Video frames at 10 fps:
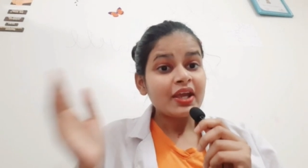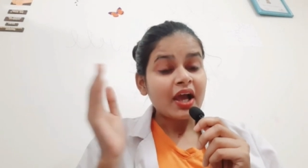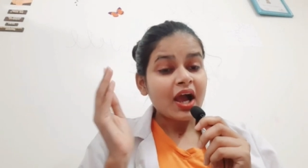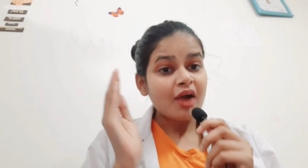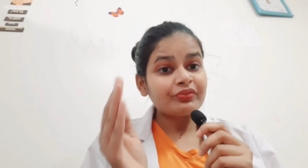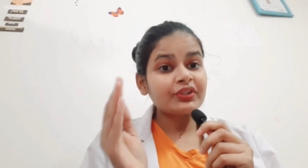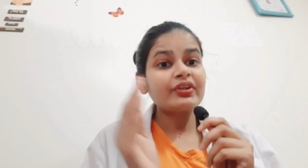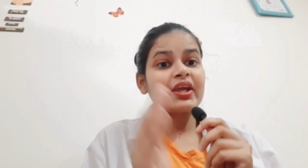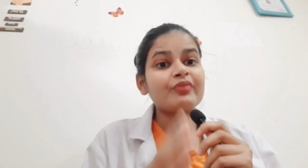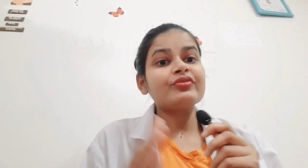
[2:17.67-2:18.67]

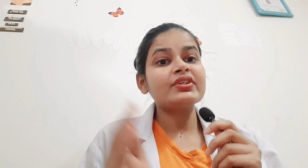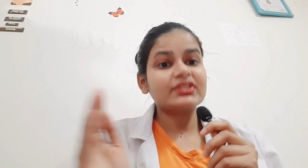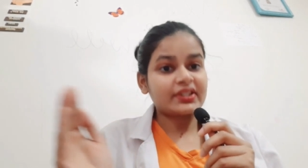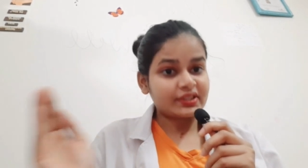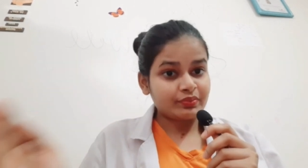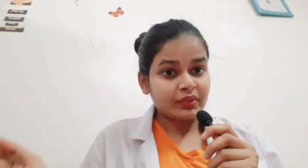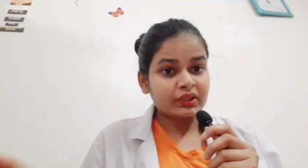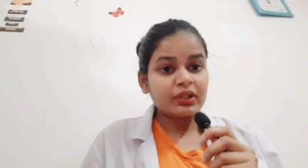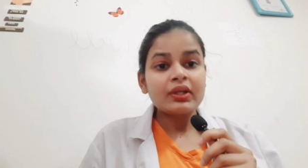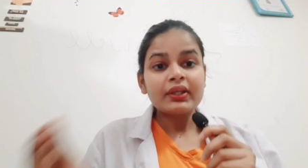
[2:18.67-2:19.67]
after every 6
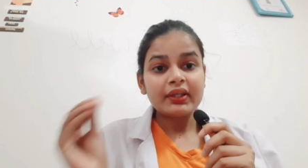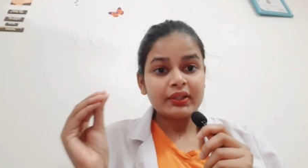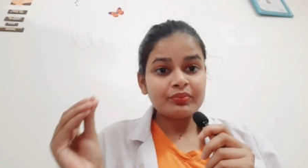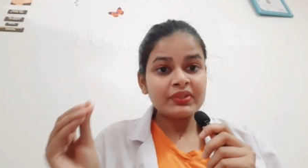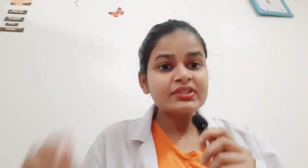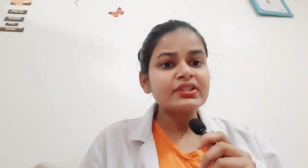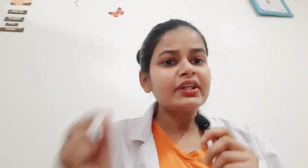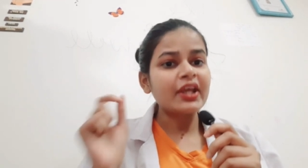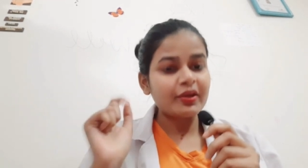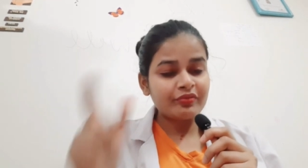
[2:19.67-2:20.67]
months. It means
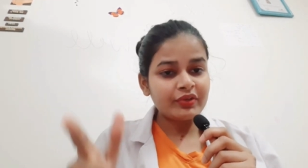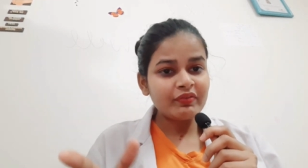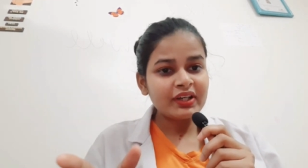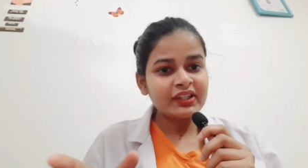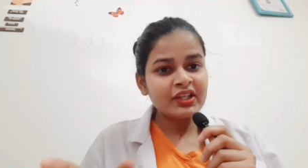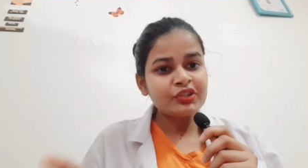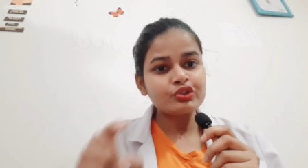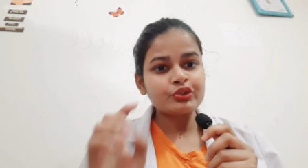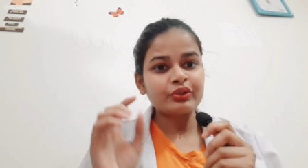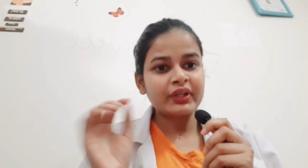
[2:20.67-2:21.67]
in every 1 year
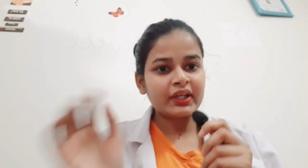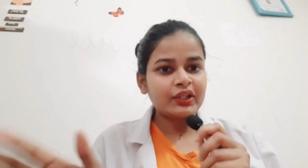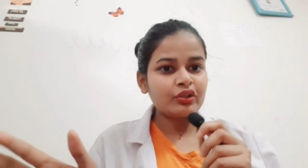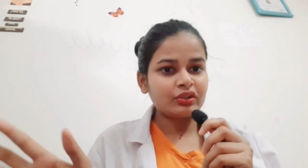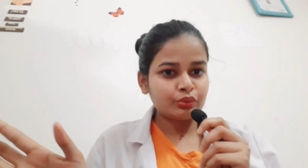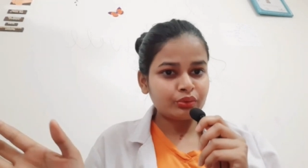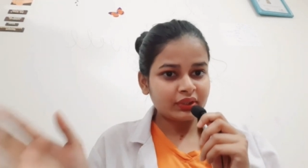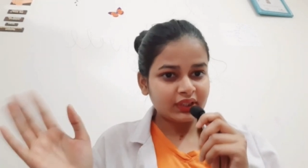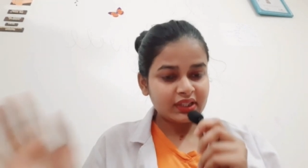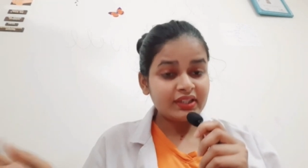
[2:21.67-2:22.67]
you should get your
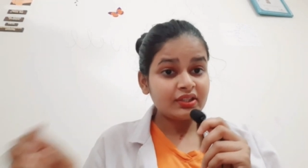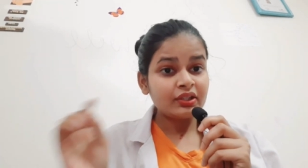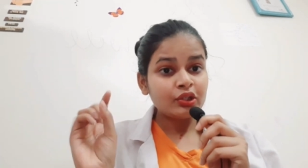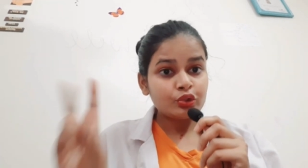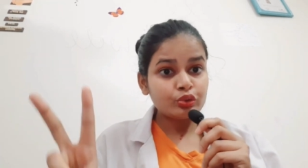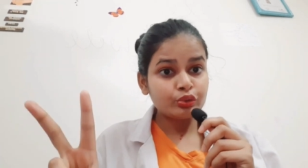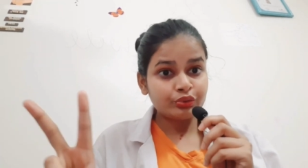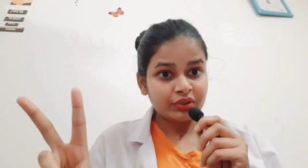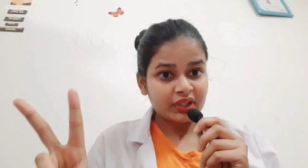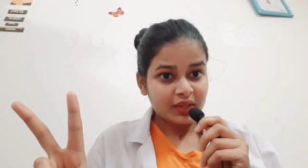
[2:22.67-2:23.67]
tooth cleaned 2 to
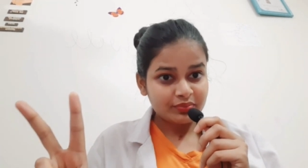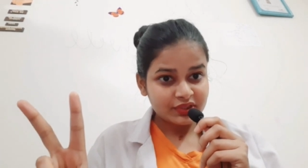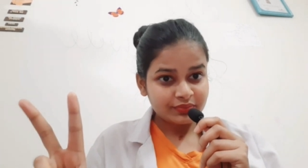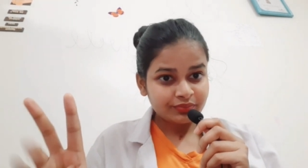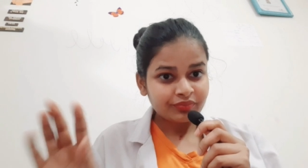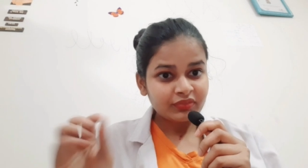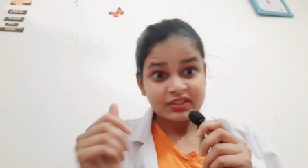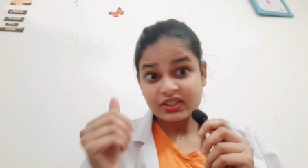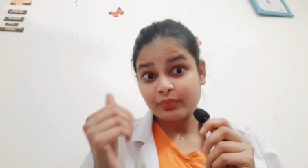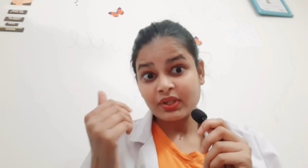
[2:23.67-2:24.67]
3 times.
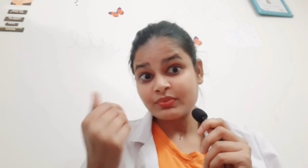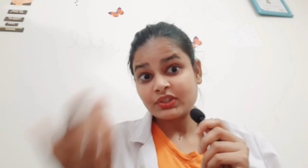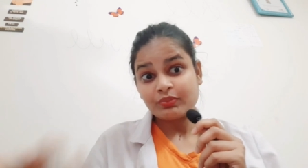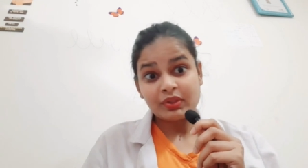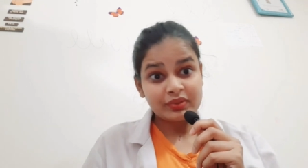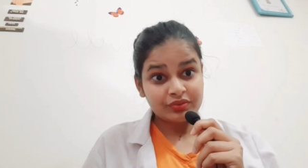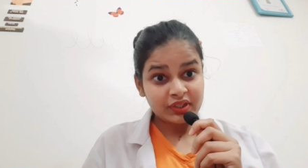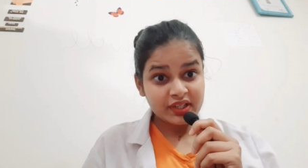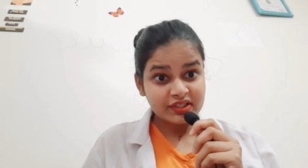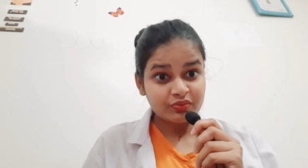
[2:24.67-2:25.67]
Sometimes it may be
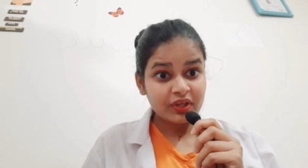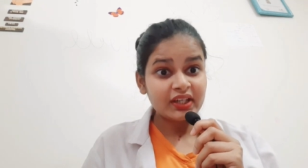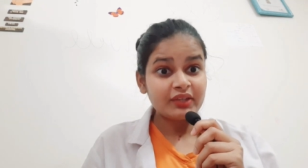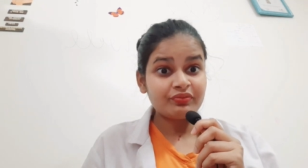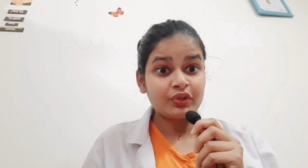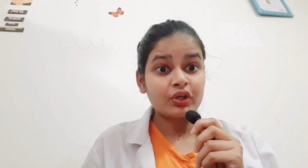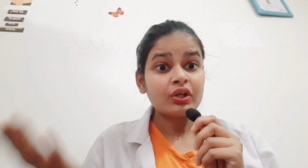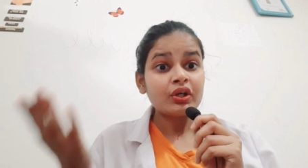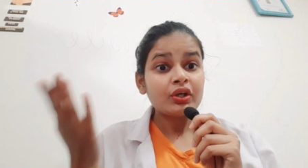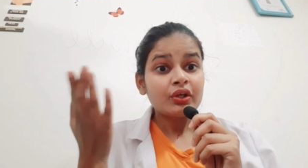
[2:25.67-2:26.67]
3 as well. If
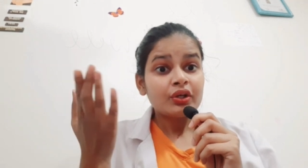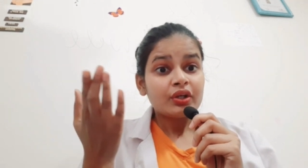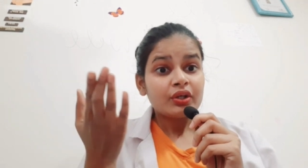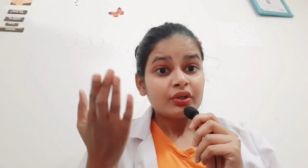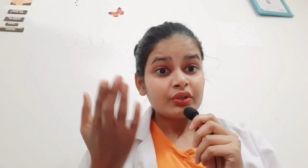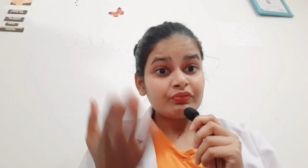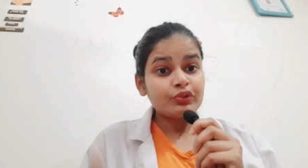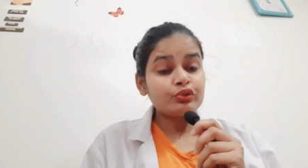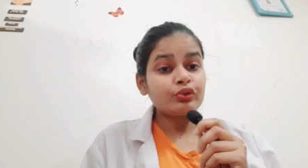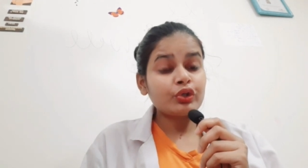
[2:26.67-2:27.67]

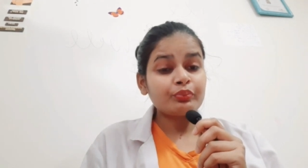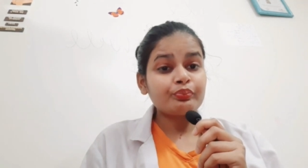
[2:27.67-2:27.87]
you do not